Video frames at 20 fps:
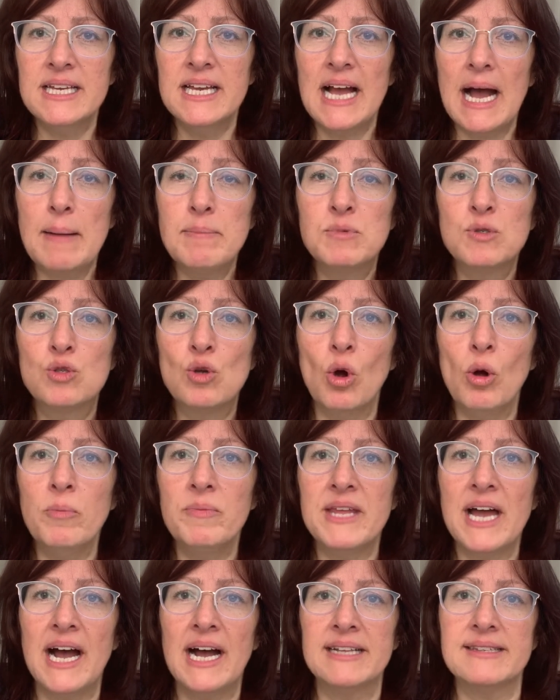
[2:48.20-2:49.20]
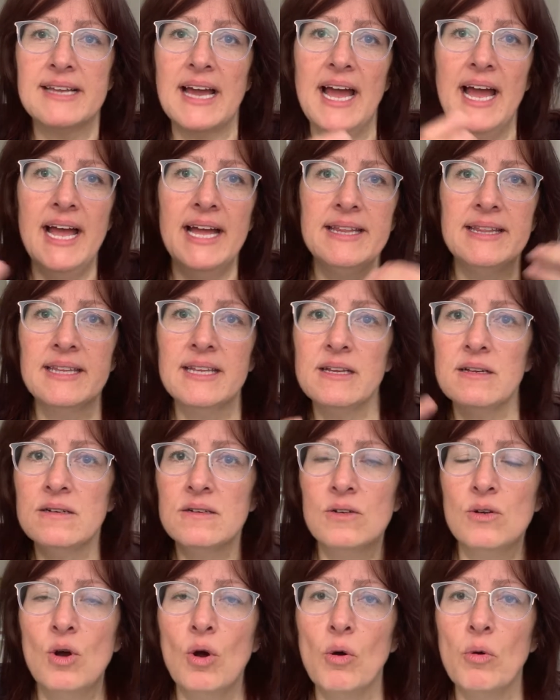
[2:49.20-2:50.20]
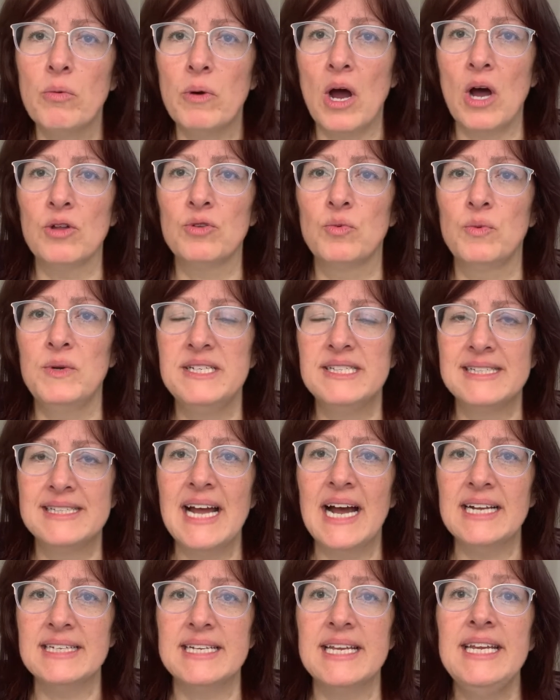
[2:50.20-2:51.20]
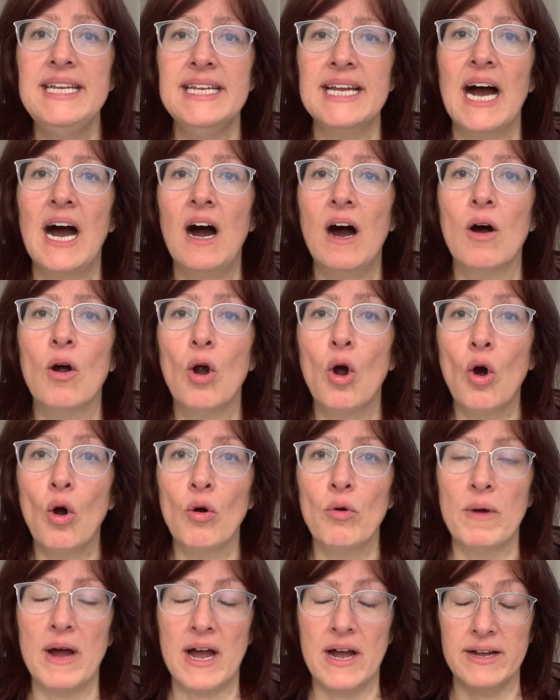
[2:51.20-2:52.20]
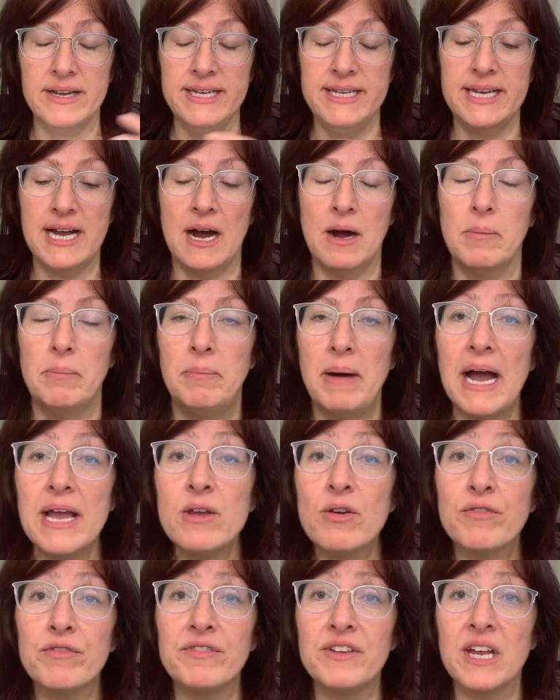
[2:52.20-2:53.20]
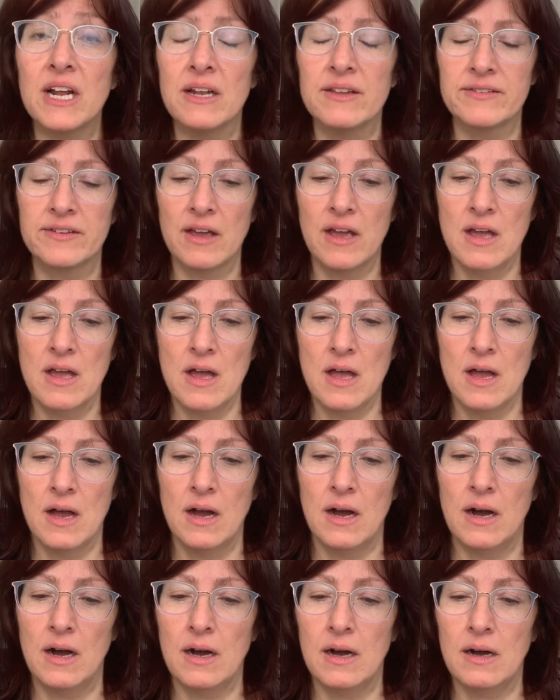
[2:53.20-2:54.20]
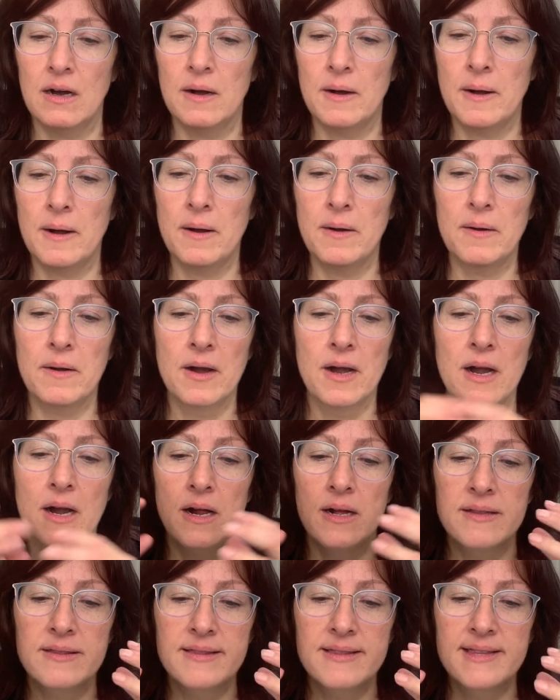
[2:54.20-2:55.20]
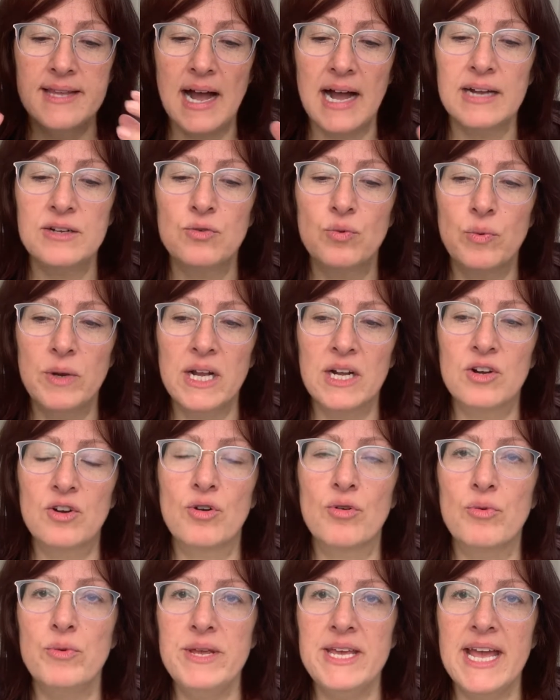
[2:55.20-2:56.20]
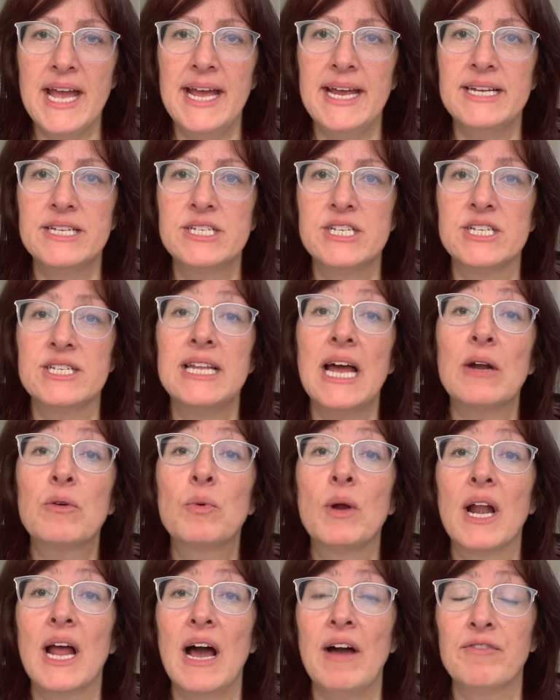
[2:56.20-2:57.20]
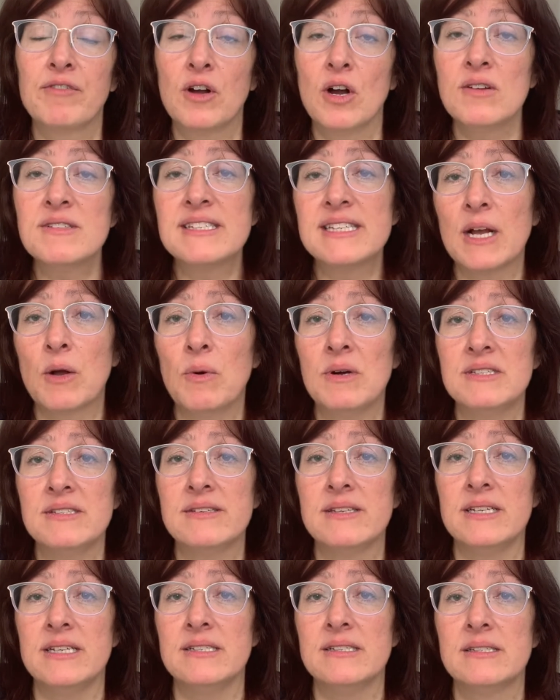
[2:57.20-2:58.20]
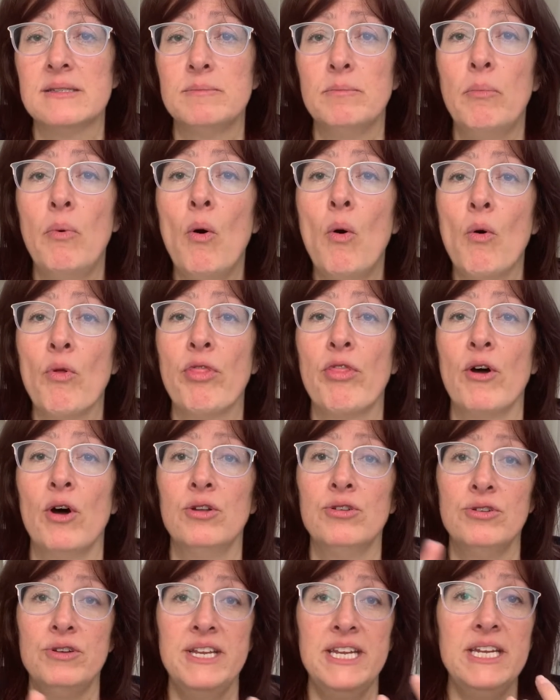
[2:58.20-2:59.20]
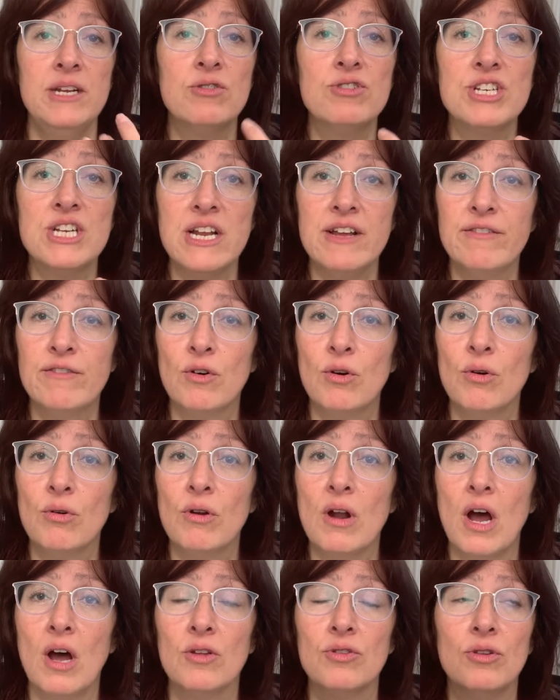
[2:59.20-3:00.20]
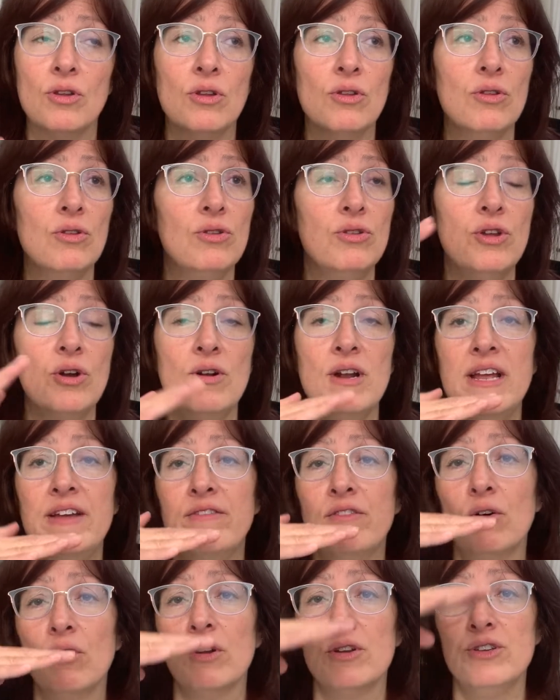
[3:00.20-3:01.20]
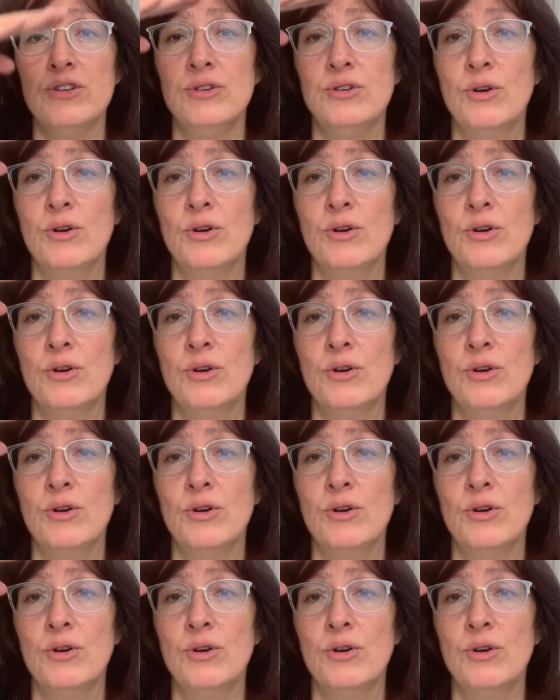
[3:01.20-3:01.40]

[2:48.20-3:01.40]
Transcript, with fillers: absorb that and go around with that in our aura in our biofield uh, that will create, that will have consequences, both on an energy level, on the level, you